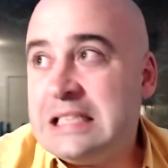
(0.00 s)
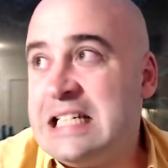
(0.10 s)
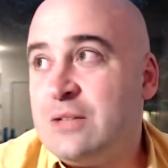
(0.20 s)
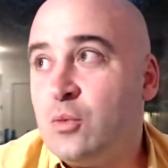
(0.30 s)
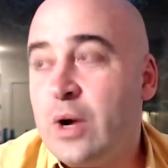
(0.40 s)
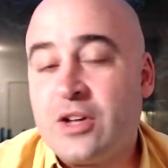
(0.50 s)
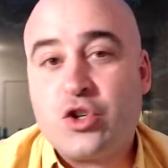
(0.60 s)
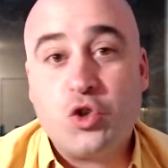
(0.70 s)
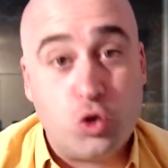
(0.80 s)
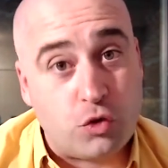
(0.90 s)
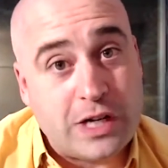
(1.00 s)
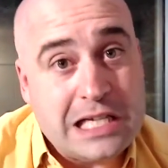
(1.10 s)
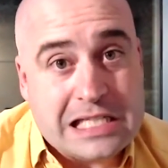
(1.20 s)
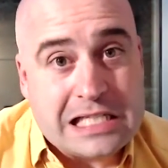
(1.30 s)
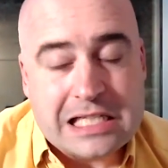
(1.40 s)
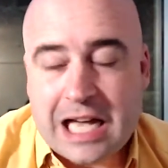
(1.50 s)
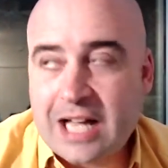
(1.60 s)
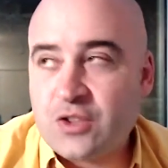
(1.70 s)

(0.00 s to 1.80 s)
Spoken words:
in which Greece has